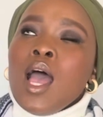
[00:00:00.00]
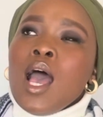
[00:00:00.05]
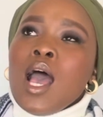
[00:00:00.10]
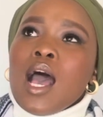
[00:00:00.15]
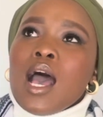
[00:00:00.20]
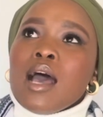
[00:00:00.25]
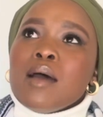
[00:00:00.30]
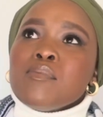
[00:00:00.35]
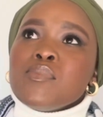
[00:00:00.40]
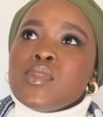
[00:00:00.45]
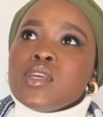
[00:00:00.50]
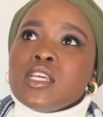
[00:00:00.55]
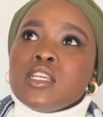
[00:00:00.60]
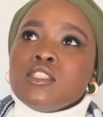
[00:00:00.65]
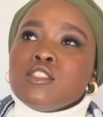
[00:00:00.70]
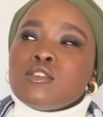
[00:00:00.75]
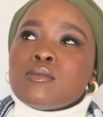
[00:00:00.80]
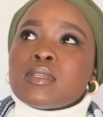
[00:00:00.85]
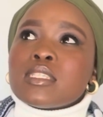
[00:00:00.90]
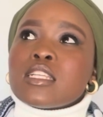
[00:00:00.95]
I'm thinking
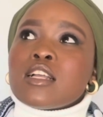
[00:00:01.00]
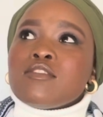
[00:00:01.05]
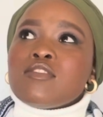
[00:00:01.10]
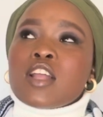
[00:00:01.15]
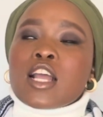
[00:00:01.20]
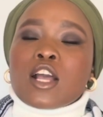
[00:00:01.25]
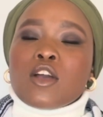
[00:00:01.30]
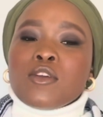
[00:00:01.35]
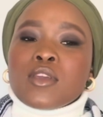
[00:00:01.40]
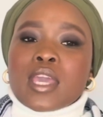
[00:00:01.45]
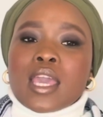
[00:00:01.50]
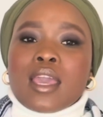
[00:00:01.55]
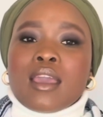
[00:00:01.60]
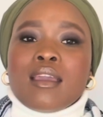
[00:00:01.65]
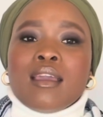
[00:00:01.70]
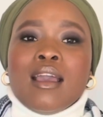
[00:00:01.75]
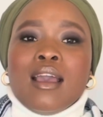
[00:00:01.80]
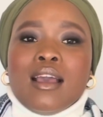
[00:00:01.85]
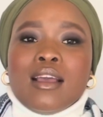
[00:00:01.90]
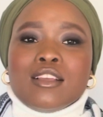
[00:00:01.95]
to myself, like,
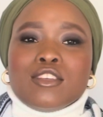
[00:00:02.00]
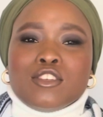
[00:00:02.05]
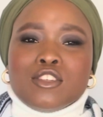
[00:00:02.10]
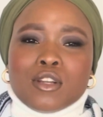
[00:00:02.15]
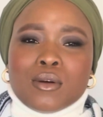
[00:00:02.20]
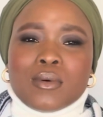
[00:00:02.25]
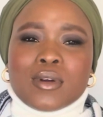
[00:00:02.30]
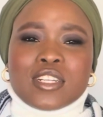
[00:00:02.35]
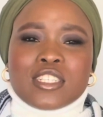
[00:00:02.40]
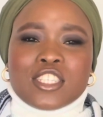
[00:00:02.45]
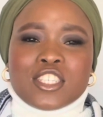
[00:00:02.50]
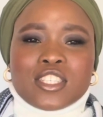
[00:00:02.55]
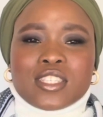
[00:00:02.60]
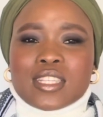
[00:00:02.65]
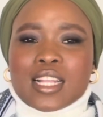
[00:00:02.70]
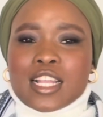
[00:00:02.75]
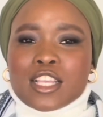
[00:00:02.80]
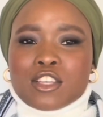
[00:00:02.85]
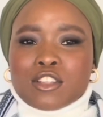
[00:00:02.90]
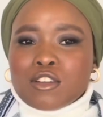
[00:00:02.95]
okay, you know what, just
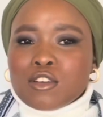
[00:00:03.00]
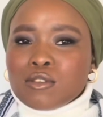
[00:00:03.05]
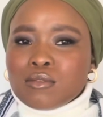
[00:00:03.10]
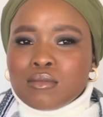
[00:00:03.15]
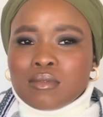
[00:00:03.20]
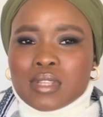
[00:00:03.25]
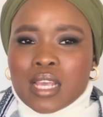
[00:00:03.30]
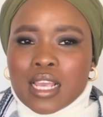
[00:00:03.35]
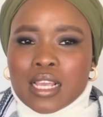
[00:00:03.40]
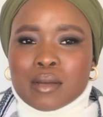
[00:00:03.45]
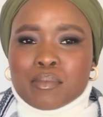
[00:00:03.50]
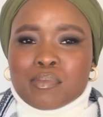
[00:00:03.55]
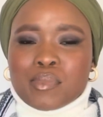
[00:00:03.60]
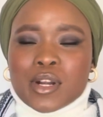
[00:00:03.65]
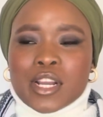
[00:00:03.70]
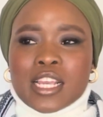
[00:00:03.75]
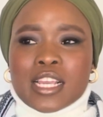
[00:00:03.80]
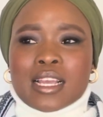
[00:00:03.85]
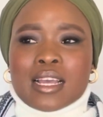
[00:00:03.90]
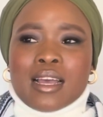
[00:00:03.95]
like, take a
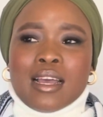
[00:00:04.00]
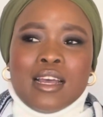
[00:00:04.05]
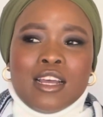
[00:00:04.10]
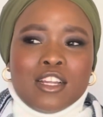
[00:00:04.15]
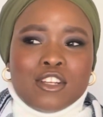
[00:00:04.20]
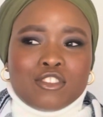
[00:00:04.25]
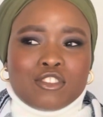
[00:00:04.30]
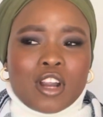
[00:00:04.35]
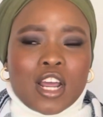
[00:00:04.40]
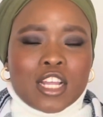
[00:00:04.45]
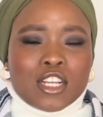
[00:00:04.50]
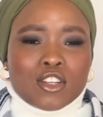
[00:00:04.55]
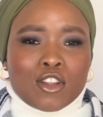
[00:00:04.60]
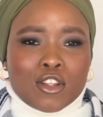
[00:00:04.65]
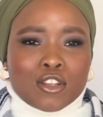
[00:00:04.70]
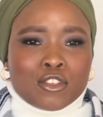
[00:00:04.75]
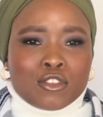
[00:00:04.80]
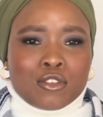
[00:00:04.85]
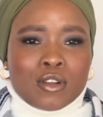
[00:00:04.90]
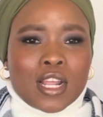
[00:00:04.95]
break, try
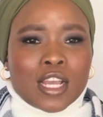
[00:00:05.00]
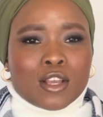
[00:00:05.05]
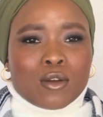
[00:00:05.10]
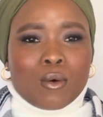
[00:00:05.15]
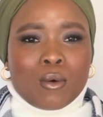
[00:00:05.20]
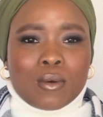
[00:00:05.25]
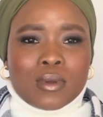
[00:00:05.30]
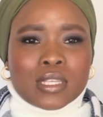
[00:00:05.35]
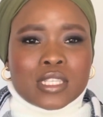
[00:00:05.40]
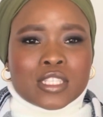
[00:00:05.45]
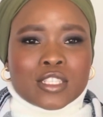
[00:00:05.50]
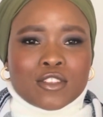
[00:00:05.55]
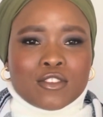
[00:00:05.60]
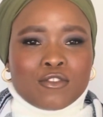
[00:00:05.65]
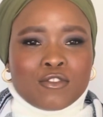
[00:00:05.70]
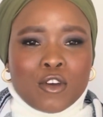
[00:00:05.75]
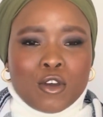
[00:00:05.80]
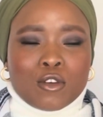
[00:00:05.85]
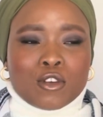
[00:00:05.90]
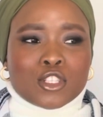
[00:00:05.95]
not to like always
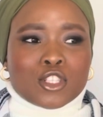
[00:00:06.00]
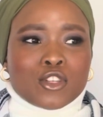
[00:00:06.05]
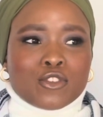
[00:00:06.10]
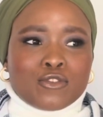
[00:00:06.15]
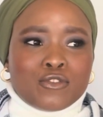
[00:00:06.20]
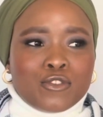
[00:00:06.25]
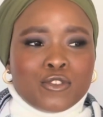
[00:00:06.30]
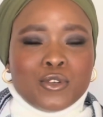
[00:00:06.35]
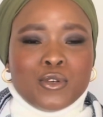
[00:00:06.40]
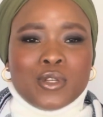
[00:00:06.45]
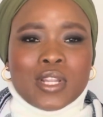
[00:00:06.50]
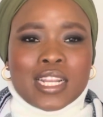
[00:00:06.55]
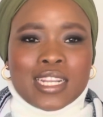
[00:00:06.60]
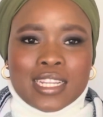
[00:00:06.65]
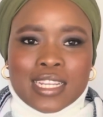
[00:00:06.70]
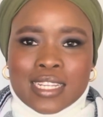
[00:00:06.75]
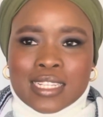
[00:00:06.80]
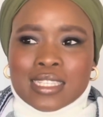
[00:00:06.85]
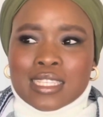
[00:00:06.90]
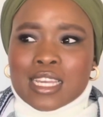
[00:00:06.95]
focus on food and
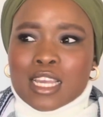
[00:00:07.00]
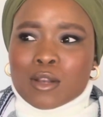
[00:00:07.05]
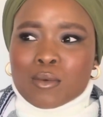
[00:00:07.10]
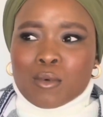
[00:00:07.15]
eating and